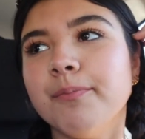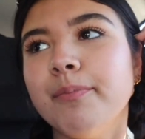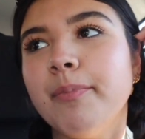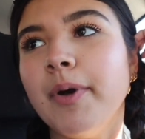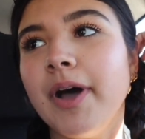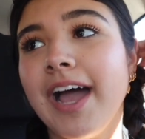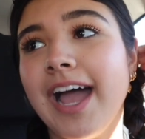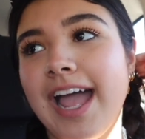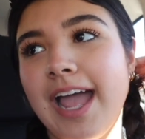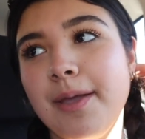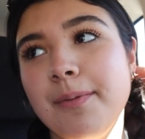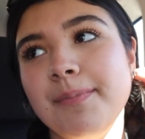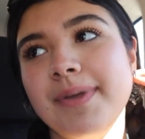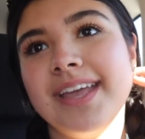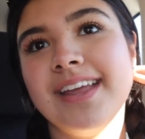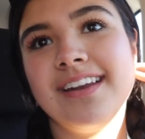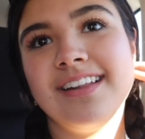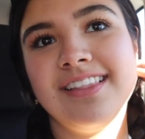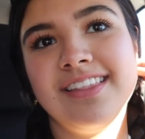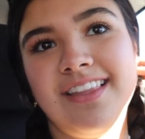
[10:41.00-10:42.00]
But I
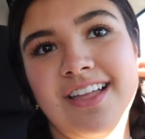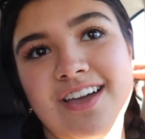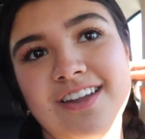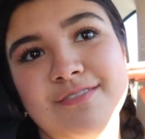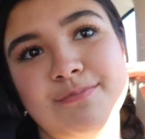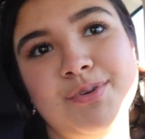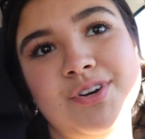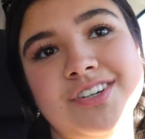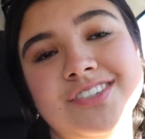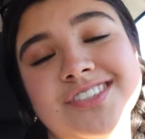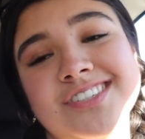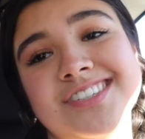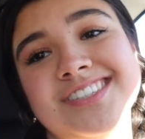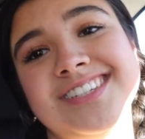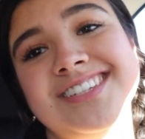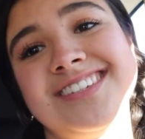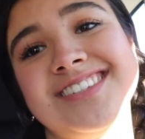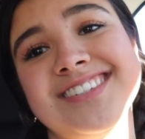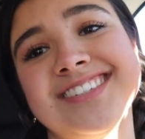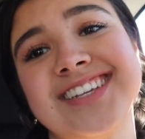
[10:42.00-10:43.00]
made a lot of
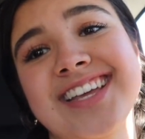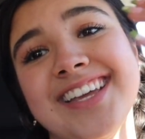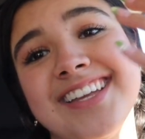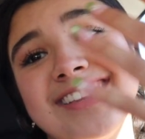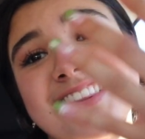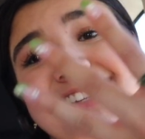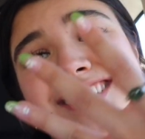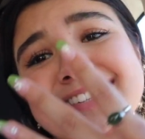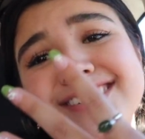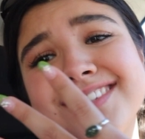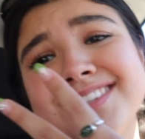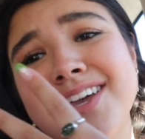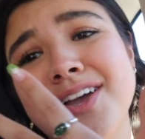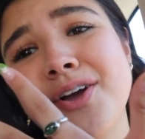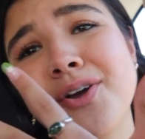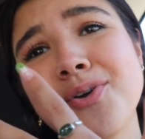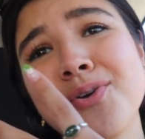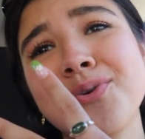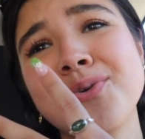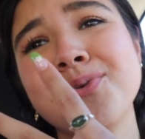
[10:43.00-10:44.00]
purchases, like these
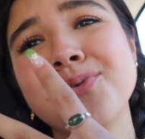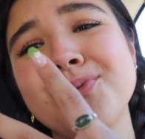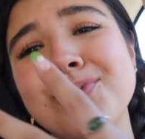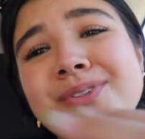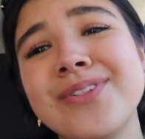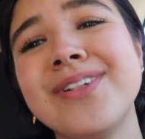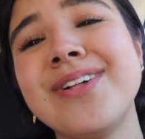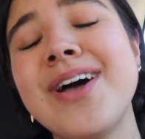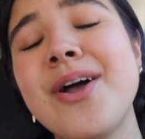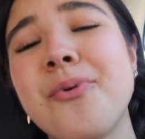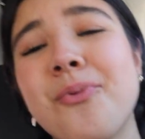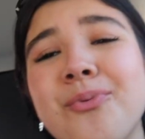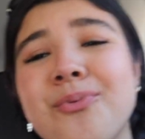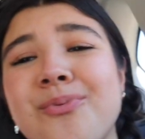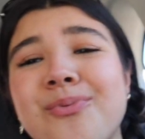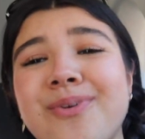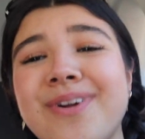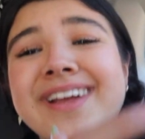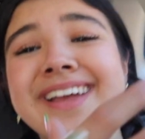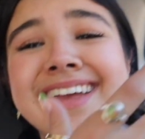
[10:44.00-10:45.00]
cool
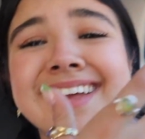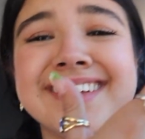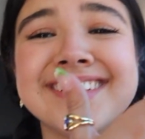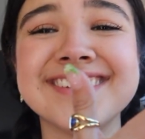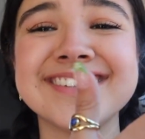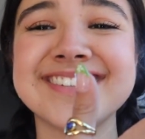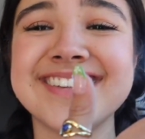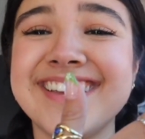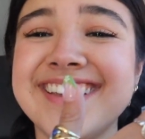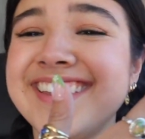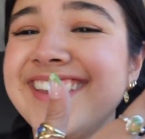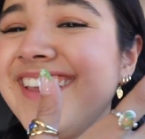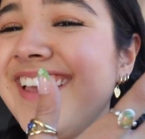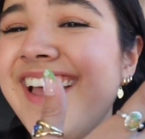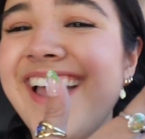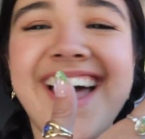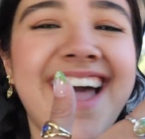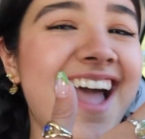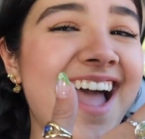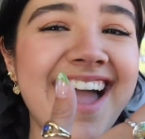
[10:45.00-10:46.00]
rings.
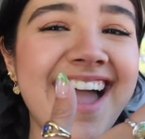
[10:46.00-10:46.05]
Yeah.